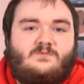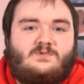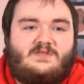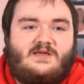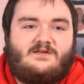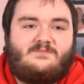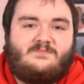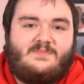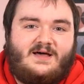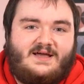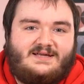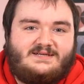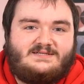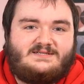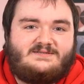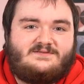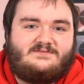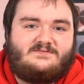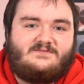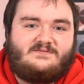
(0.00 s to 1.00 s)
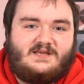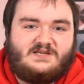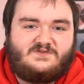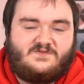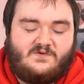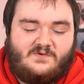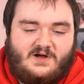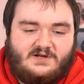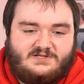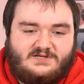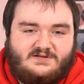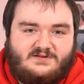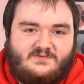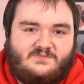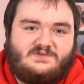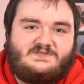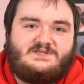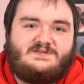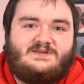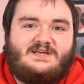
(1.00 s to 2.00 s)
With that in mind, thanks for watching
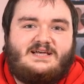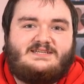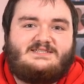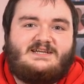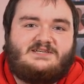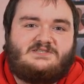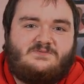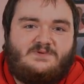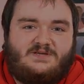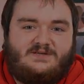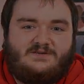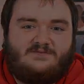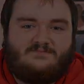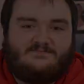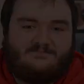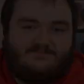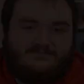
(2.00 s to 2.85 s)
and we'll see you guys next week.